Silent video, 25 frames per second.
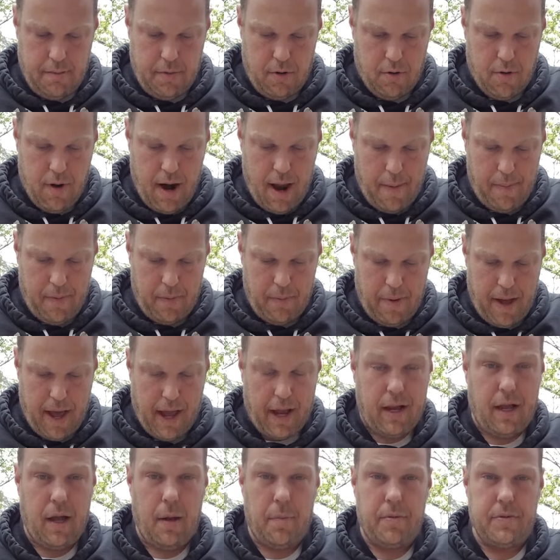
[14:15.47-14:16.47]
going to wrap it
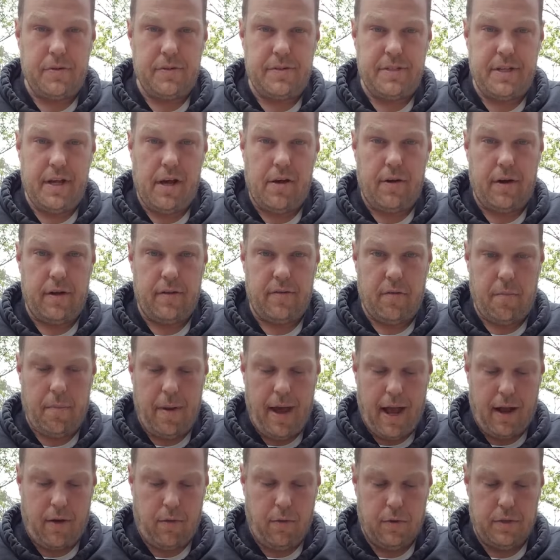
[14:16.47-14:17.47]
back up and sell it as a
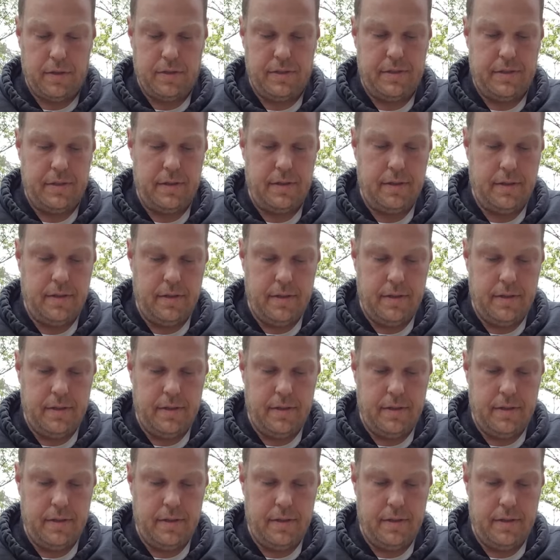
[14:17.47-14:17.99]
backwards.